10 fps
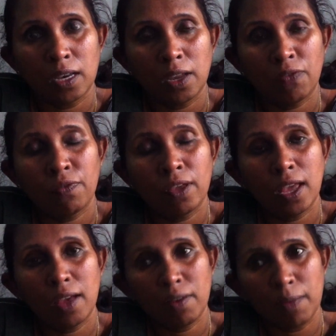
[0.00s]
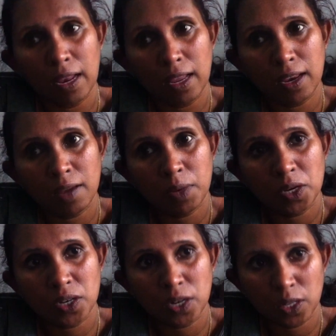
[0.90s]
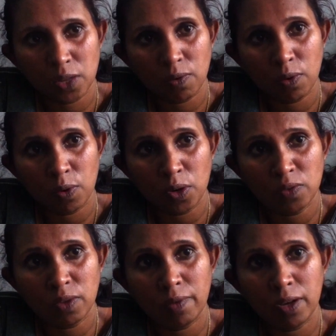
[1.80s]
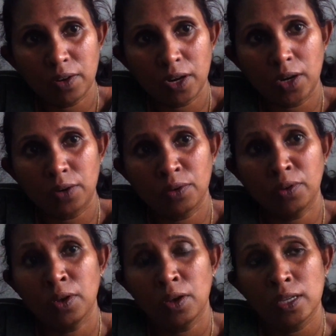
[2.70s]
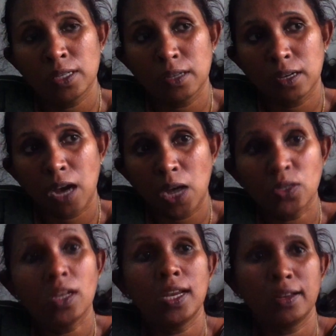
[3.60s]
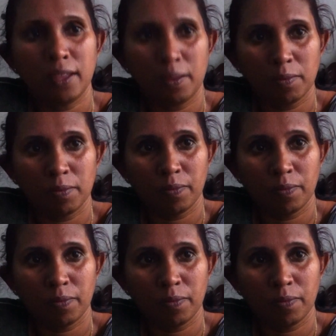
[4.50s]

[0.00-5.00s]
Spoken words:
if we have a malaria patient in the ward, we will try to isolate them,